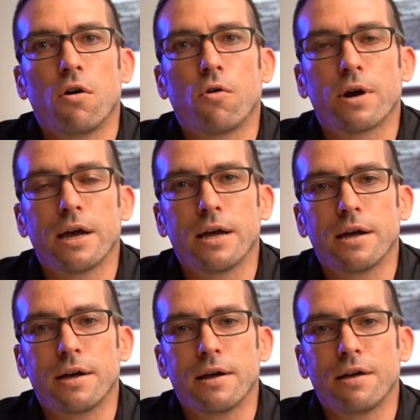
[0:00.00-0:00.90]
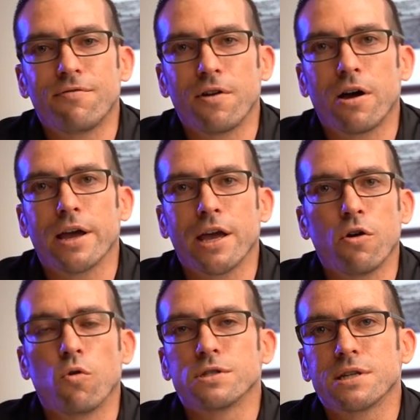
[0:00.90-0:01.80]
or a flyer
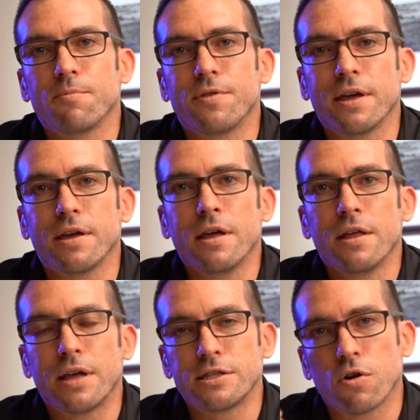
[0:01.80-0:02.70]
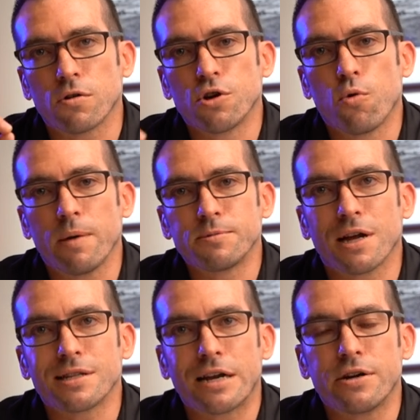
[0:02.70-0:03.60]
or something that's got your
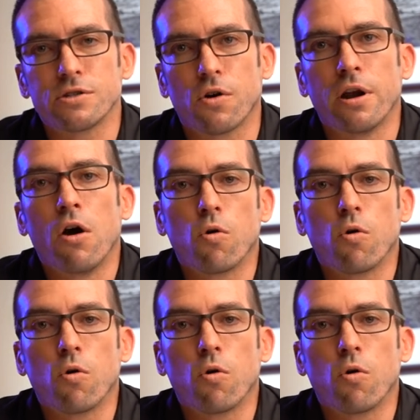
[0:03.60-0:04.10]
website address on,